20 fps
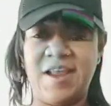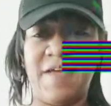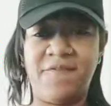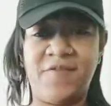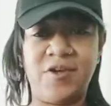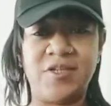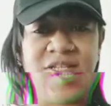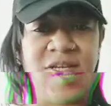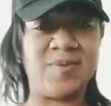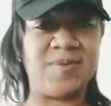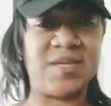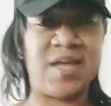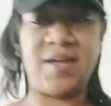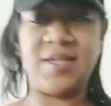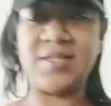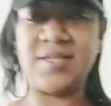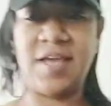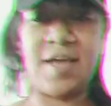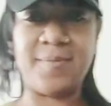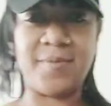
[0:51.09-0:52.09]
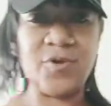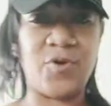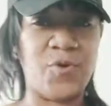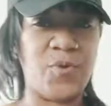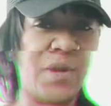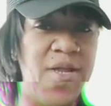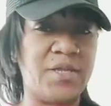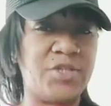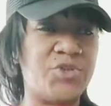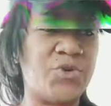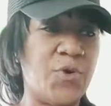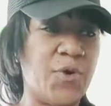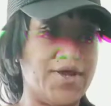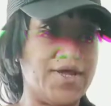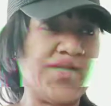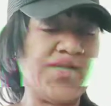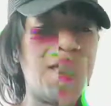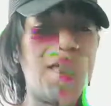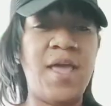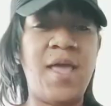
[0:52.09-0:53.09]
At first, I was kind of skeptical when I
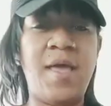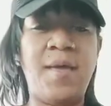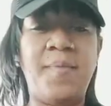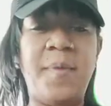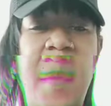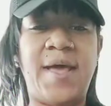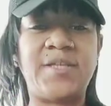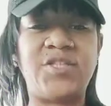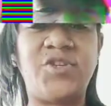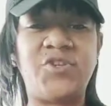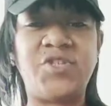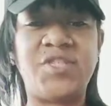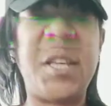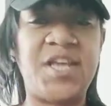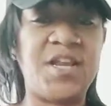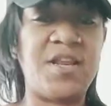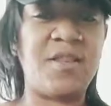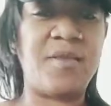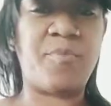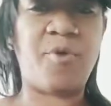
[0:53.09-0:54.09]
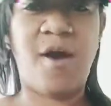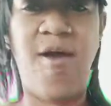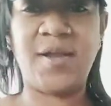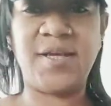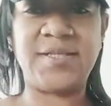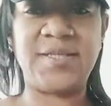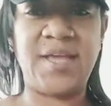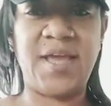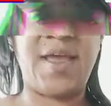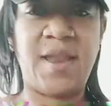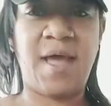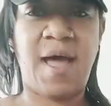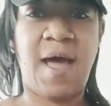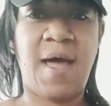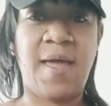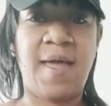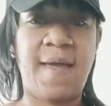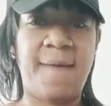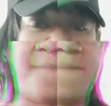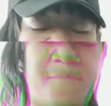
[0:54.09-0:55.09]
joined, but as they're sending the products in,
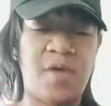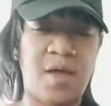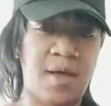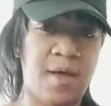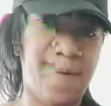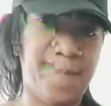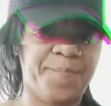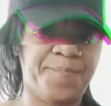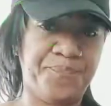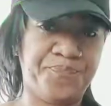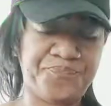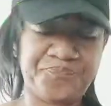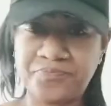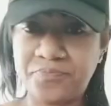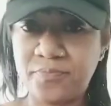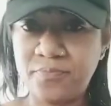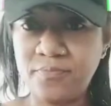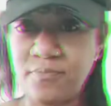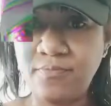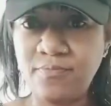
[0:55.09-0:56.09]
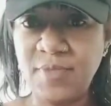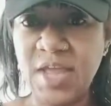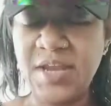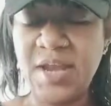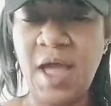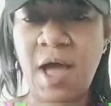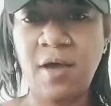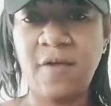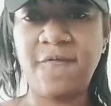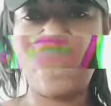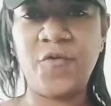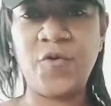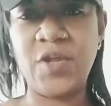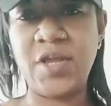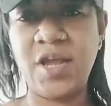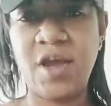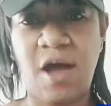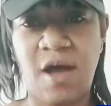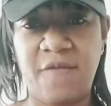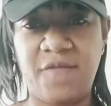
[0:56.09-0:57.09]
I am um, now fully
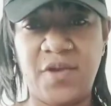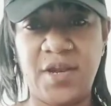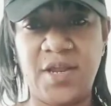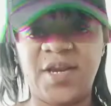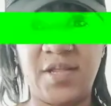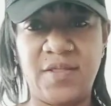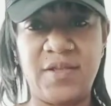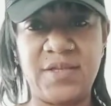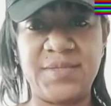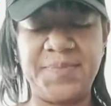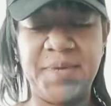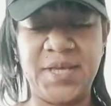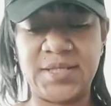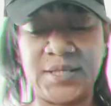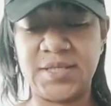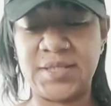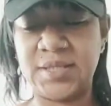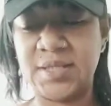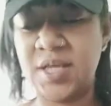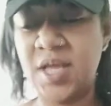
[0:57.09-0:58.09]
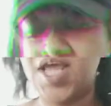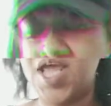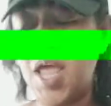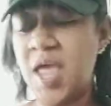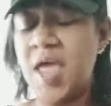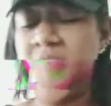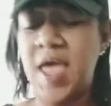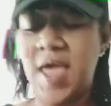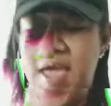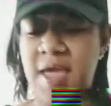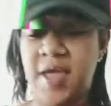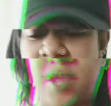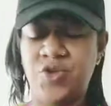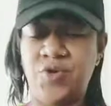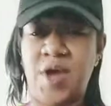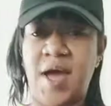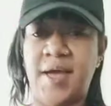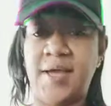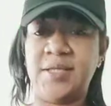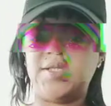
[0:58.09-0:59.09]
confident in this business and you
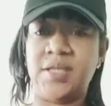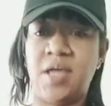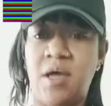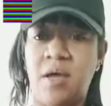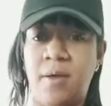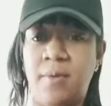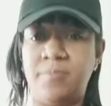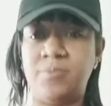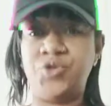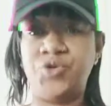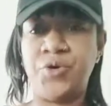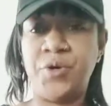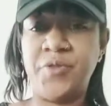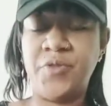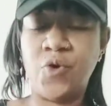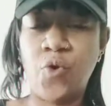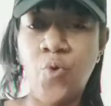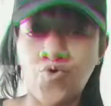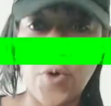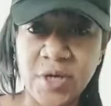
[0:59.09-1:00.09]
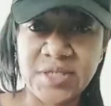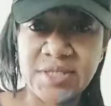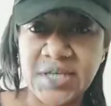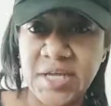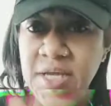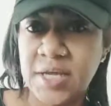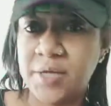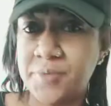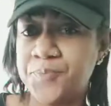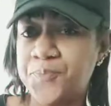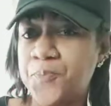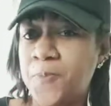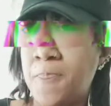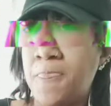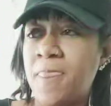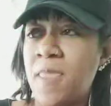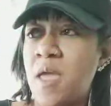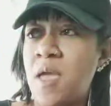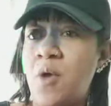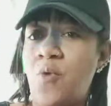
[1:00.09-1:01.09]
guys, um, during the quarantine,
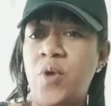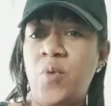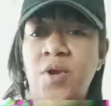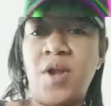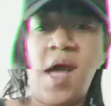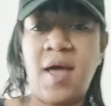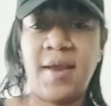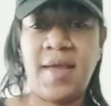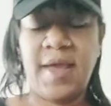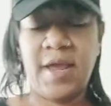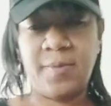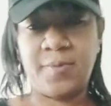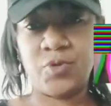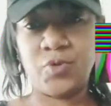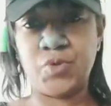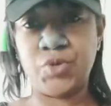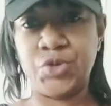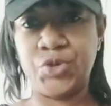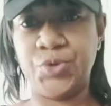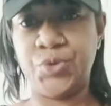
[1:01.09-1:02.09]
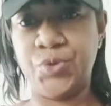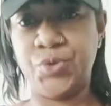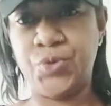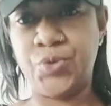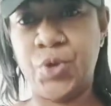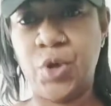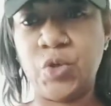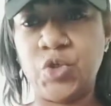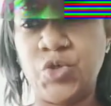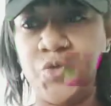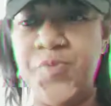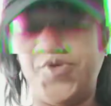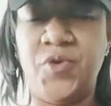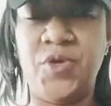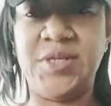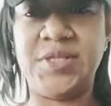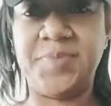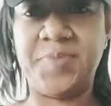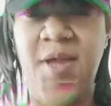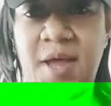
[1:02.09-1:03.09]
we were not able to go to
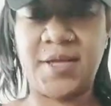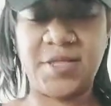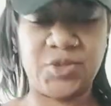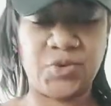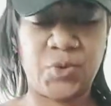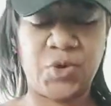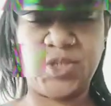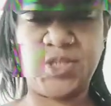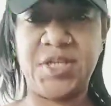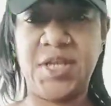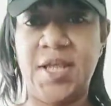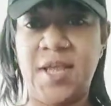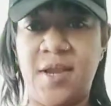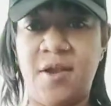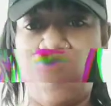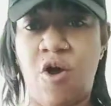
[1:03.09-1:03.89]
beauty supply stores to get